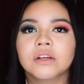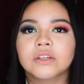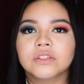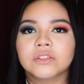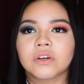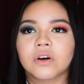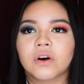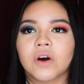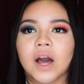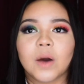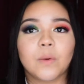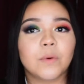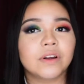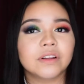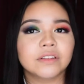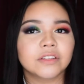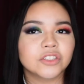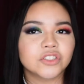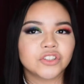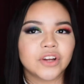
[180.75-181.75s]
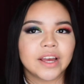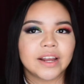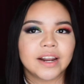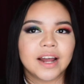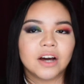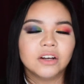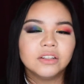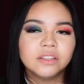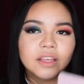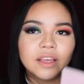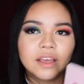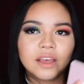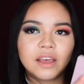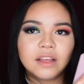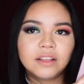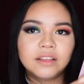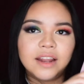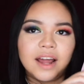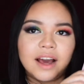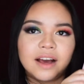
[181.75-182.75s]
So I wanted to try it out,
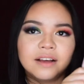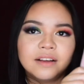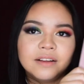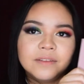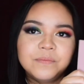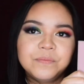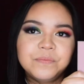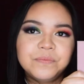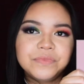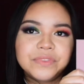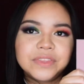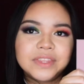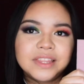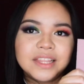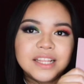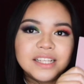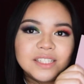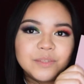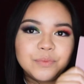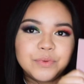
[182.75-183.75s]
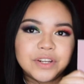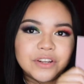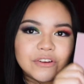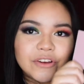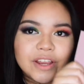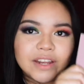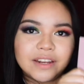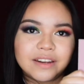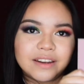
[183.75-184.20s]
and yeah, this is pretty great.